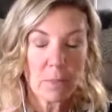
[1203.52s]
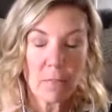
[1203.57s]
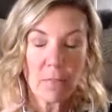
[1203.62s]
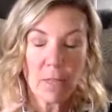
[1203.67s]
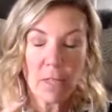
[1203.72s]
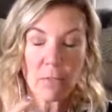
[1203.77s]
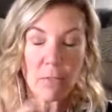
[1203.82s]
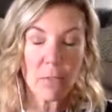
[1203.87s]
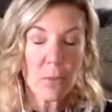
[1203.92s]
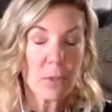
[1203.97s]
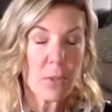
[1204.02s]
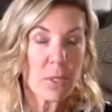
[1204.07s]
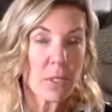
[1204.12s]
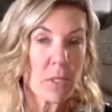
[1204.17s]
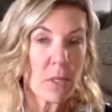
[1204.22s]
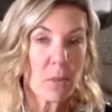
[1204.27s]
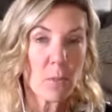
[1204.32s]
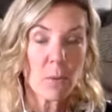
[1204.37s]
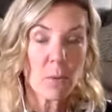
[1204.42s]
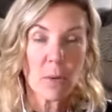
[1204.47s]
first thing in
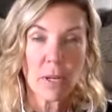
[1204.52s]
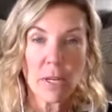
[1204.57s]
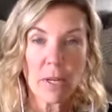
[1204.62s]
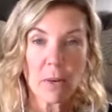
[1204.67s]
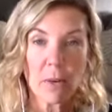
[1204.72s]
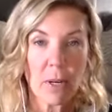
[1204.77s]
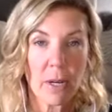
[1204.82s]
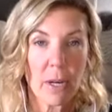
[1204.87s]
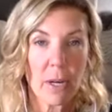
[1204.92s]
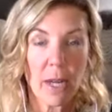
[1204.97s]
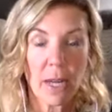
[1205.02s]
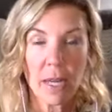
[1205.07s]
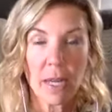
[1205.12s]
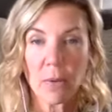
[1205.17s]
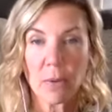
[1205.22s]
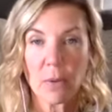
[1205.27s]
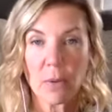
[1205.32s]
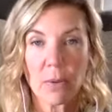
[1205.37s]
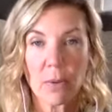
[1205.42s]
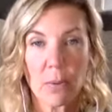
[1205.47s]
the morning or at night
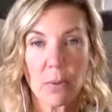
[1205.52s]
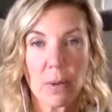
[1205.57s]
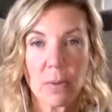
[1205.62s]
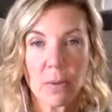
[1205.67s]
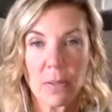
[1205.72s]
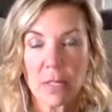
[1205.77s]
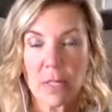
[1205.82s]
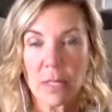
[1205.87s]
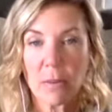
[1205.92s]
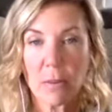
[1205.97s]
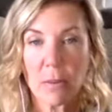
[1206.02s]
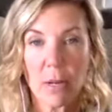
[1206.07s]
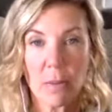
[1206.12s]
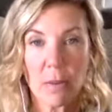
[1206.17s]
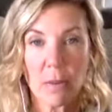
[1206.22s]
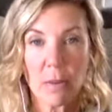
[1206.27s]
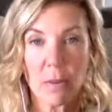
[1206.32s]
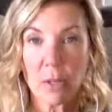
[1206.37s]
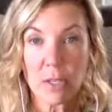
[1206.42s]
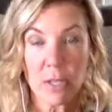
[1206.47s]
or throughout the day, whatever
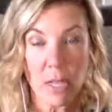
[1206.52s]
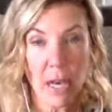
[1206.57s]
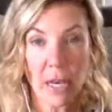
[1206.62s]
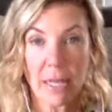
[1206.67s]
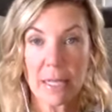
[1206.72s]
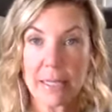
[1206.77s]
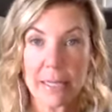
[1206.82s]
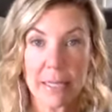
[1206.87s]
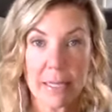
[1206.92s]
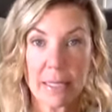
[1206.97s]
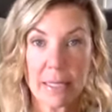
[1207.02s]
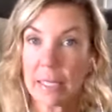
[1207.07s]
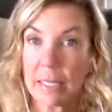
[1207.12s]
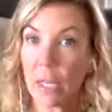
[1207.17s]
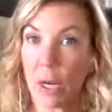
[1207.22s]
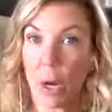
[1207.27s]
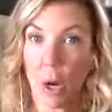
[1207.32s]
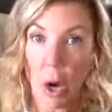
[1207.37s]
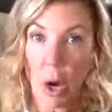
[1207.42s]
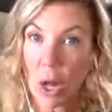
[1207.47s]
works, ideally
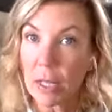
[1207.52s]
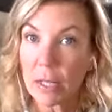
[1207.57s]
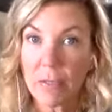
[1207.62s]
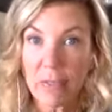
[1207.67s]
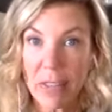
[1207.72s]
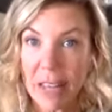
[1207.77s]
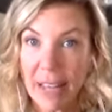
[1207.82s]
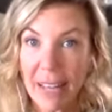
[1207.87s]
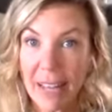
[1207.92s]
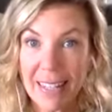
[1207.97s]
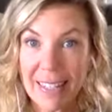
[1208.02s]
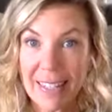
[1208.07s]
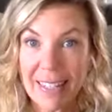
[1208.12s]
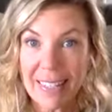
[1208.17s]
all of that,